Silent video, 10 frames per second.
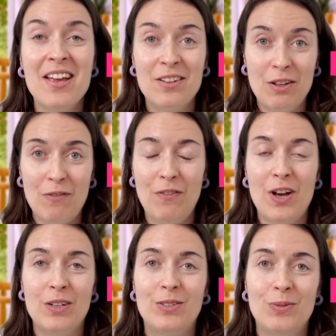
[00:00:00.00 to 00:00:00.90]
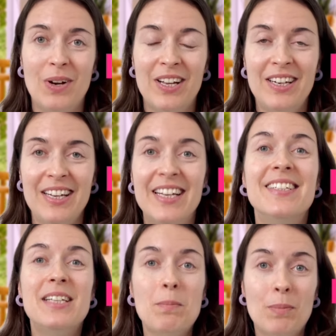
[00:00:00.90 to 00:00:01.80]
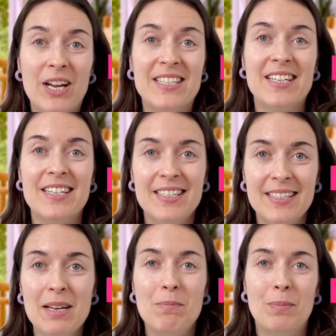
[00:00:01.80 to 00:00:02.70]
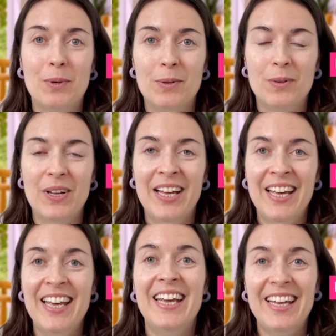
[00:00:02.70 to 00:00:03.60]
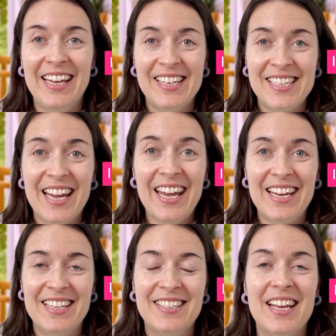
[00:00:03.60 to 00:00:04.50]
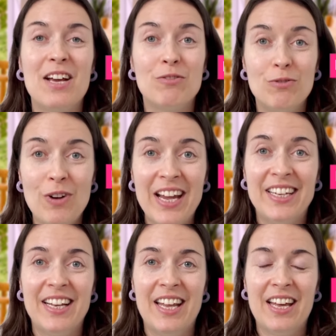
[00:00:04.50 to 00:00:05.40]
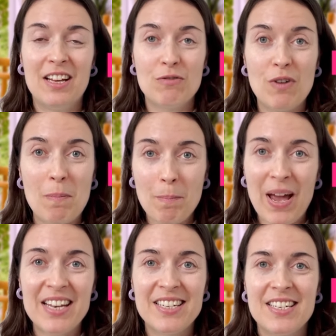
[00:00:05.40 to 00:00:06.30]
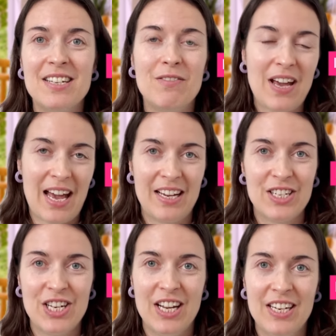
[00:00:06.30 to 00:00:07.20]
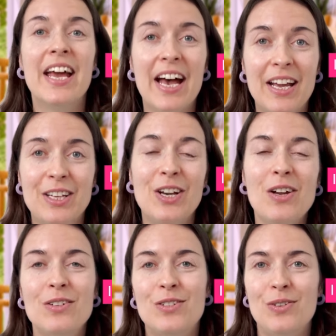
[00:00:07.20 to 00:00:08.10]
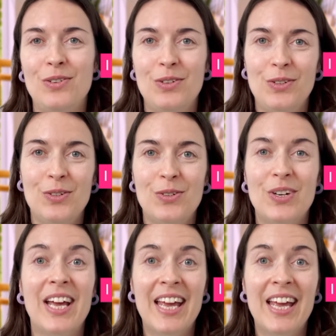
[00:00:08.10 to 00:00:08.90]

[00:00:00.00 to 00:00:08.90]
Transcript: The first one is the present simple. It is a regular repetitive action. I go to New York